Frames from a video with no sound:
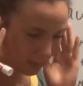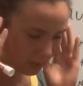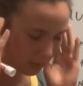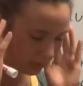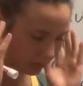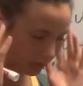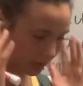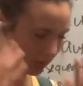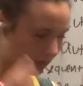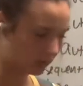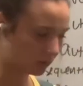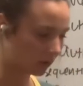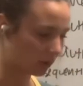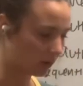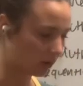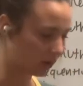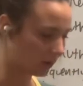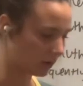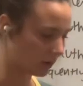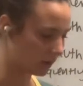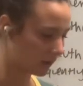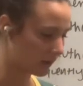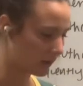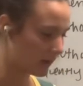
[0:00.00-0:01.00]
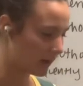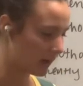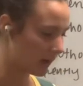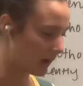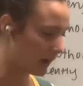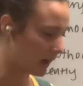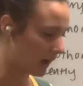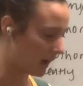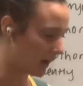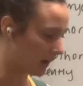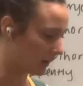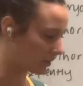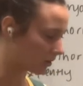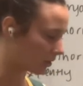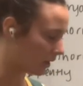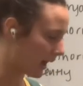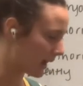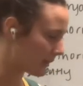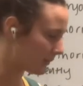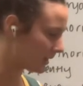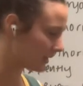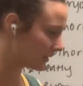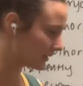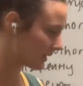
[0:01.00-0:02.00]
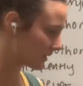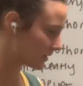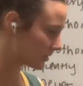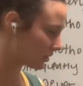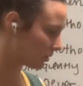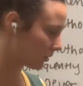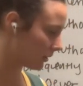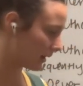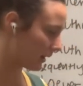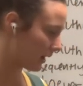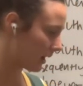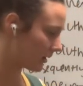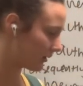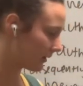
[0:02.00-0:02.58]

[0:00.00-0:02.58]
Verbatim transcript: political uh, climate that's going on